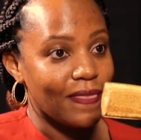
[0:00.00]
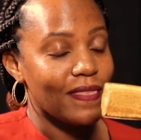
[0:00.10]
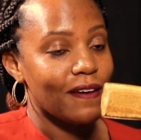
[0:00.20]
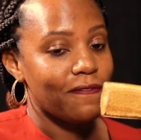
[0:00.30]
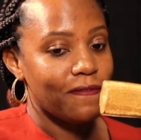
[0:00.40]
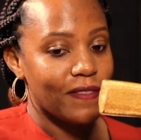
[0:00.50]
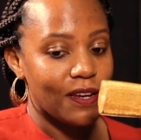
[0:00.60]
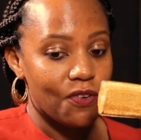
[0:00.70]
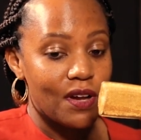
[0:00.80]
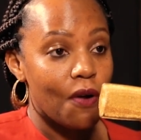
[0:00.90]
The
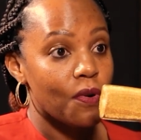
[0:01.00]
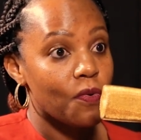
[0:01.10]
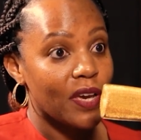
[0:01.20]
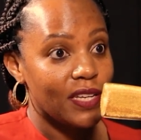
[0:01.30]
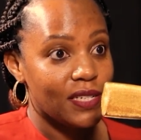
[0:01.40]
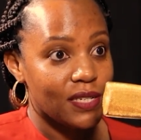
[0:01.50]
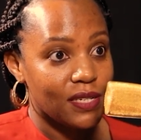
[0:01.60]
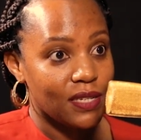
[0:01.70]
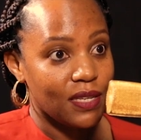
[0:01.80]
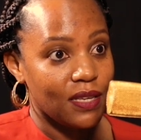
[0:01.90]
longer we wait
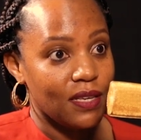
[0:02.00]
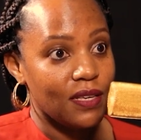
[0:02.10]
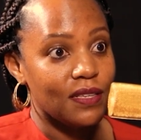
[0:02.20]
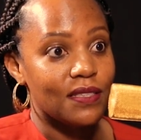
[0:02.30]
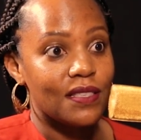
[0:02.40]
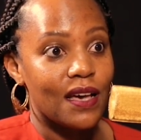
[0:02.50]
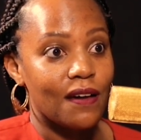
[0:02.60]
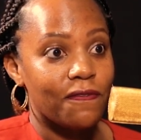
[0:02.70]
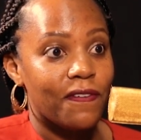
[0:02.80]
is the